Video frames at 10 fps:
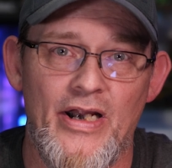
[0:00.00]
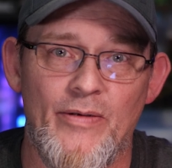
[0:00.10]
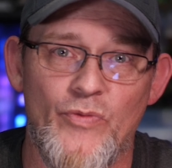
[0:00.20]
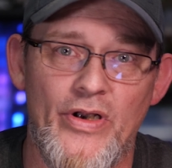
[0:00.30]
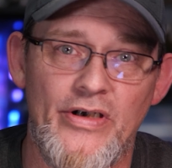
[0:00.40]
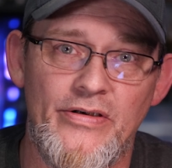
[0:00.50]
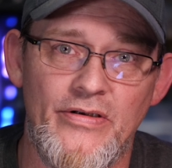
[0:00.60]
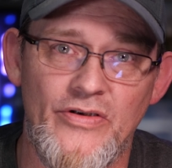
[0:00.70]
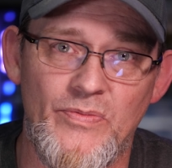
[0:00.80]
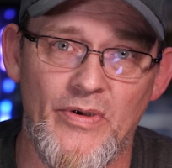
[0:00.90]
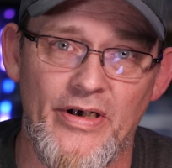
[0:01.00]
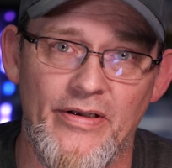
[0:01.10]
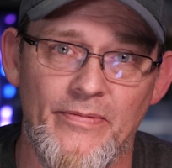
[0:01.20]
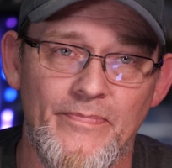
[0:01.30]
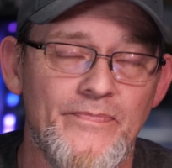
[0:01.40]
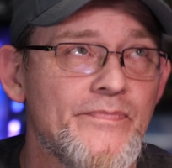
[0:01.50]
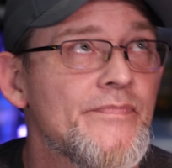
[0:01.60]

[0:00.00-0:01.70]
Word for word: and I'm ready to display them